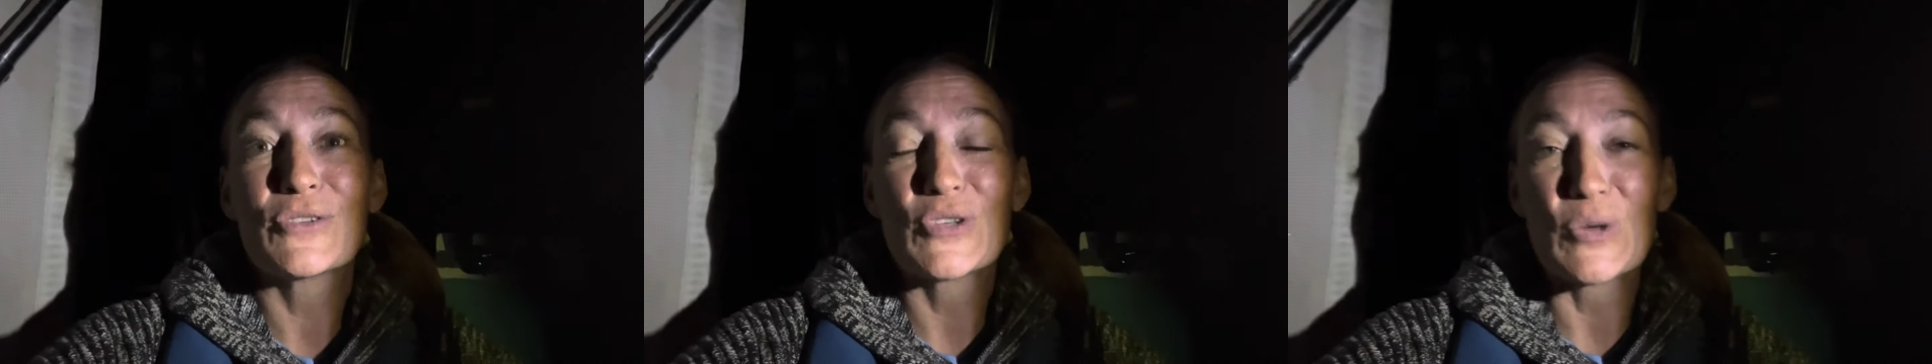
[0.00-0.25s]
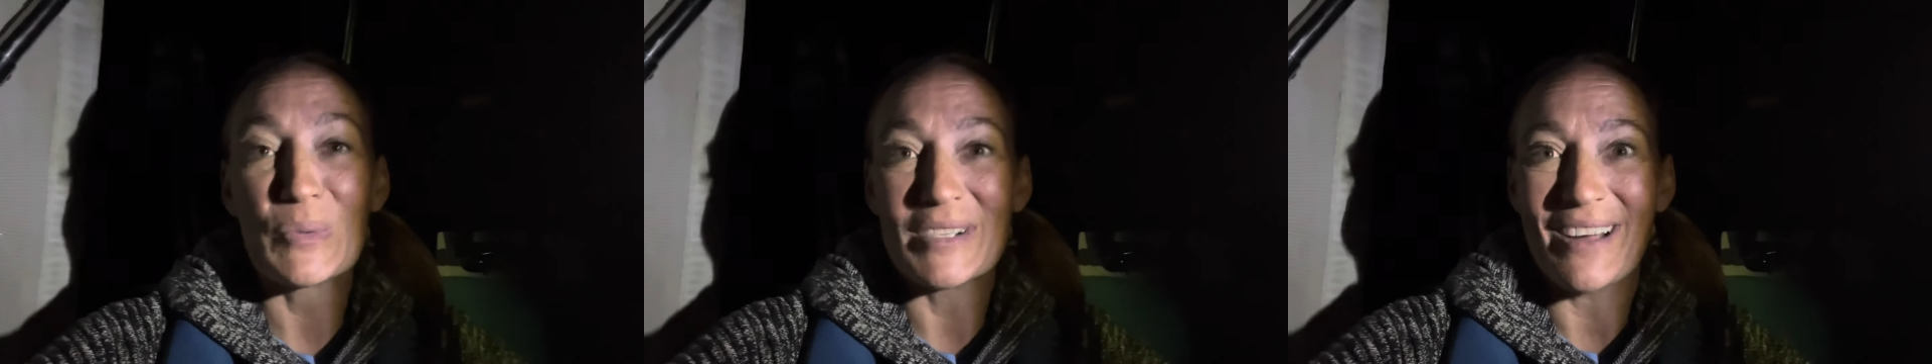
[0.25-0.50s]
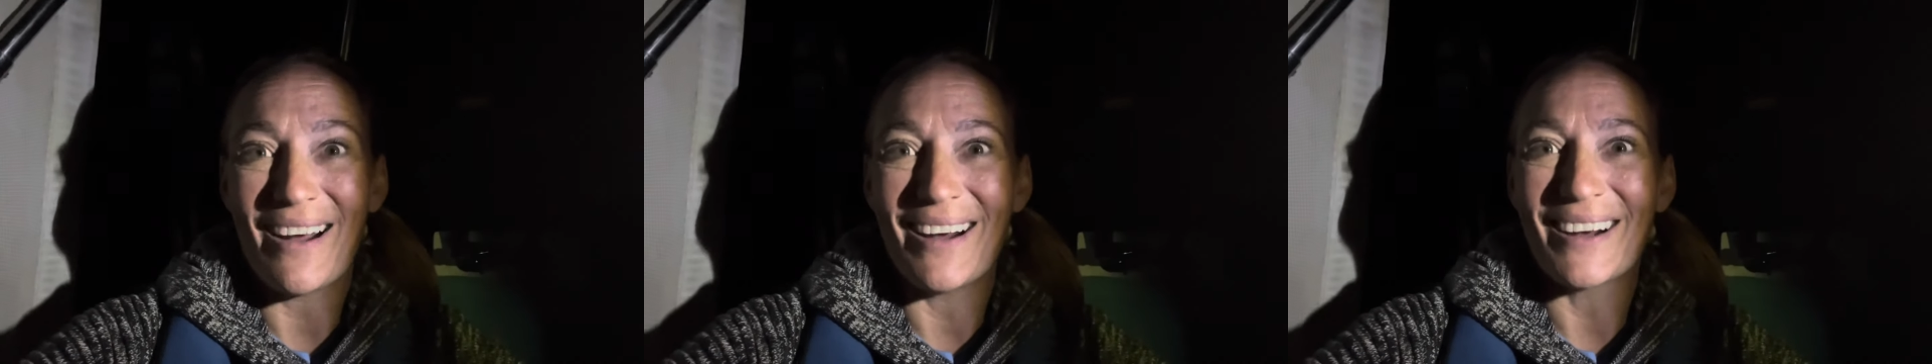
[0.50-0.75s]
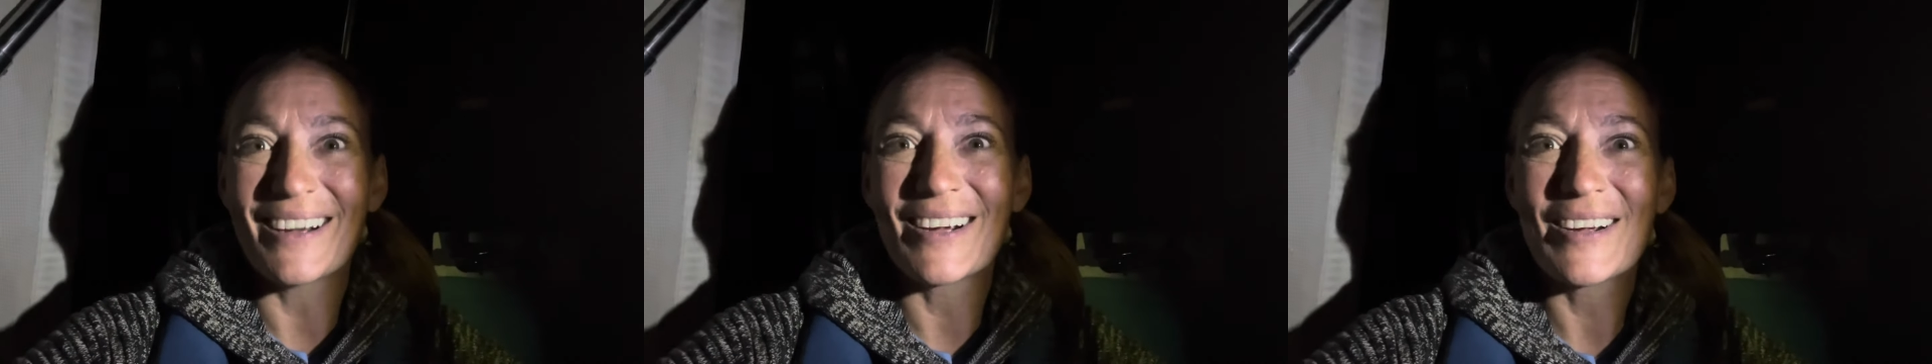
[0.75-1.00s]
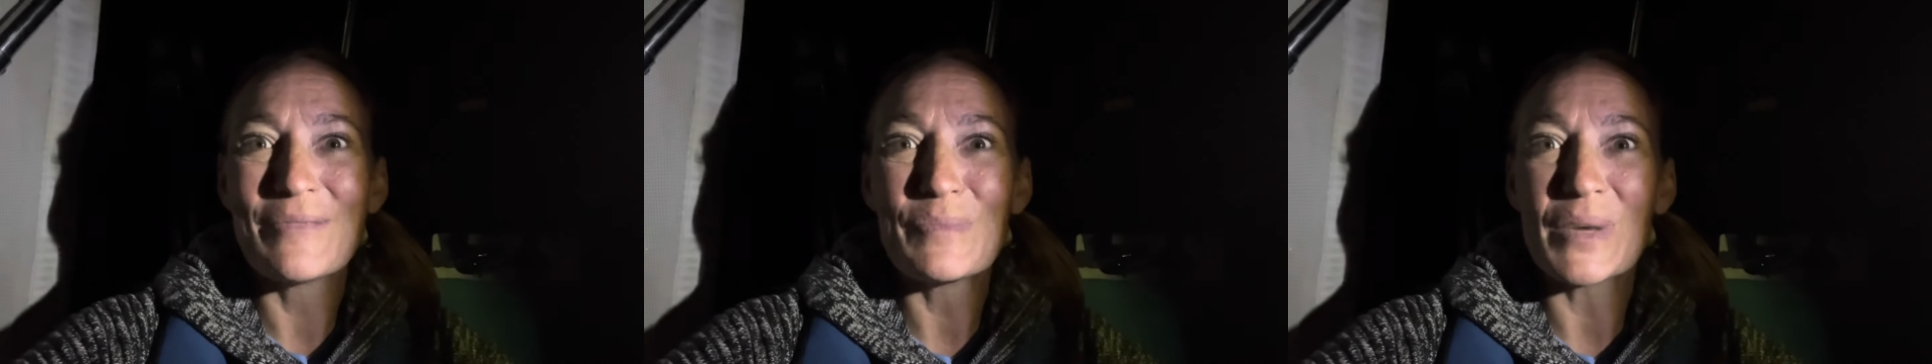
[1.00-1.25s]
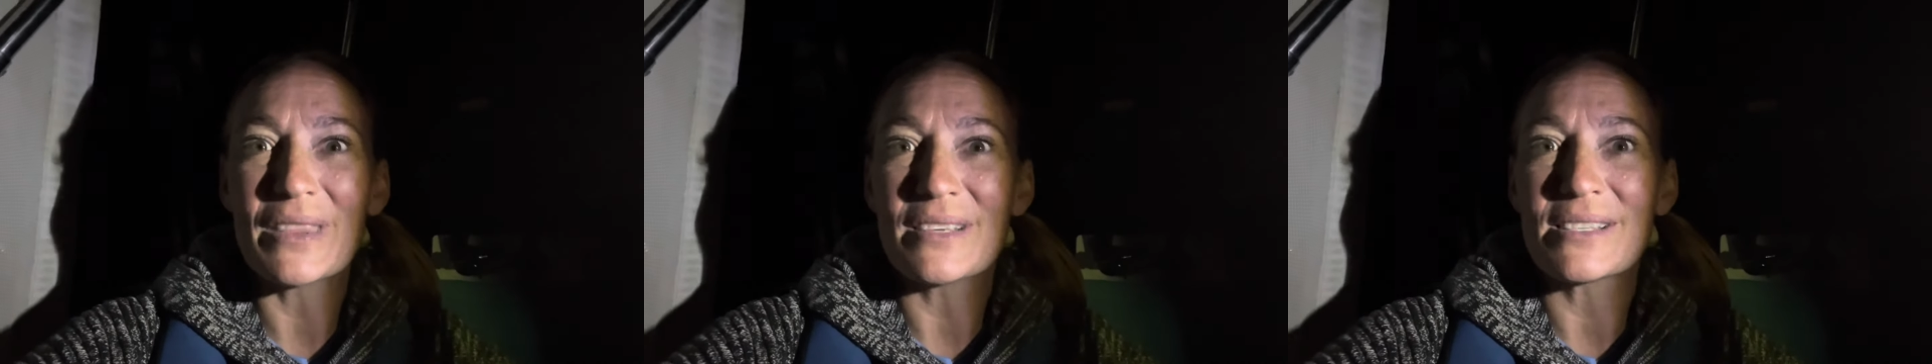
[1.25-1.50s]
super dark,
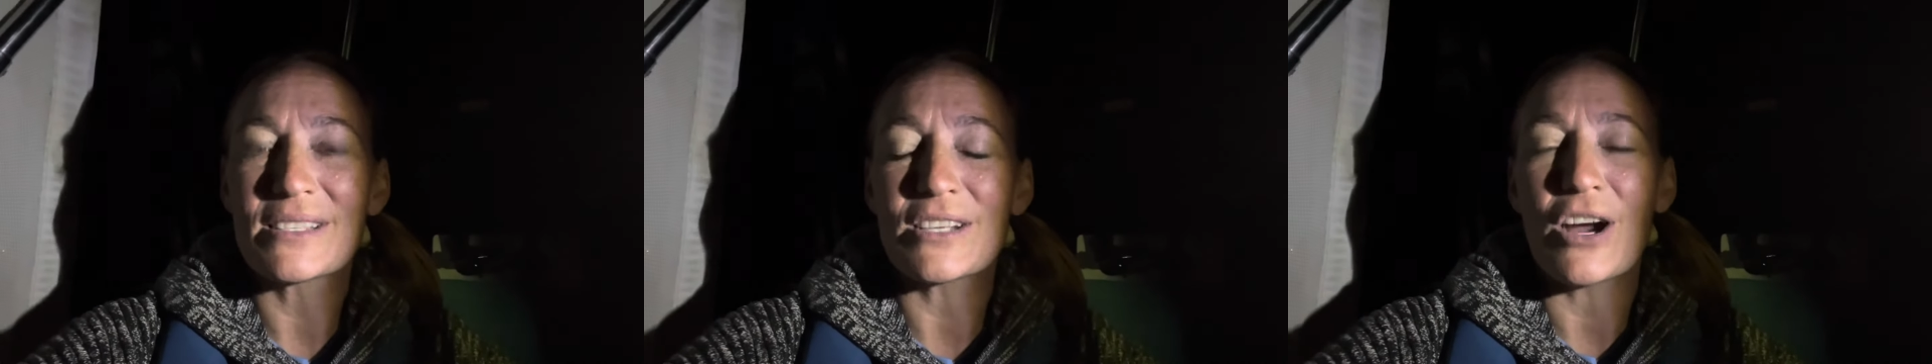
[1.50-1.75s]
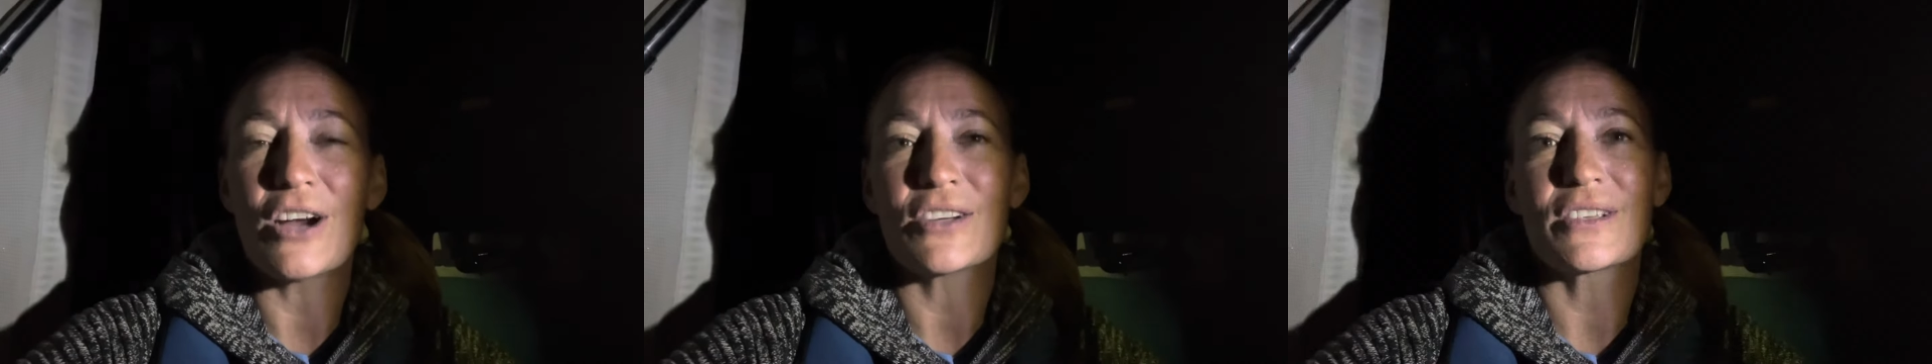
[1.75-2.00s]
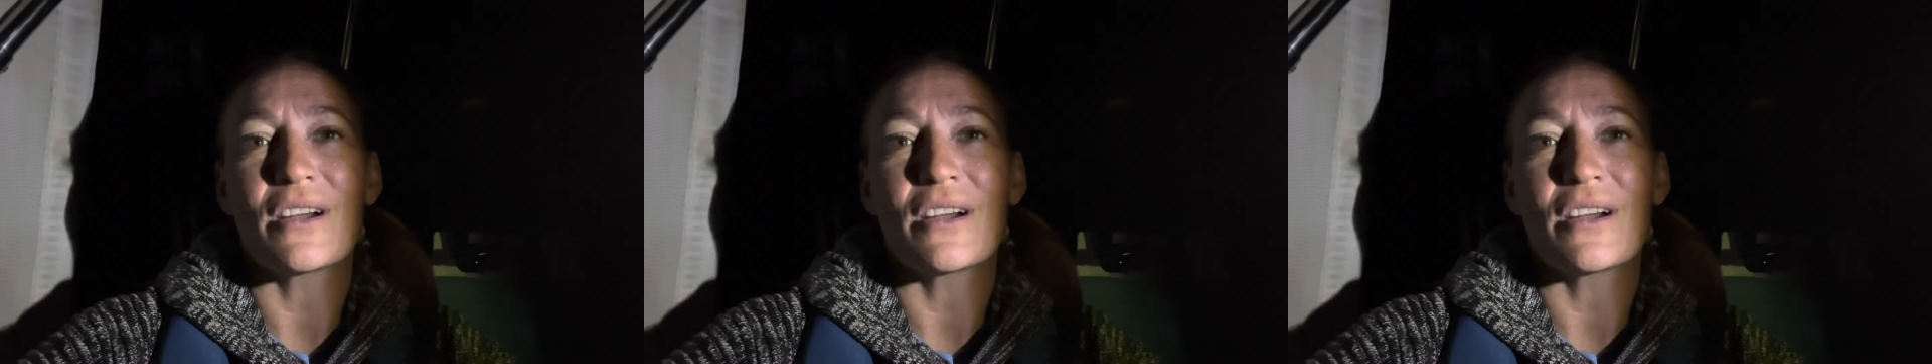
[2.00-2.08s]
but the stars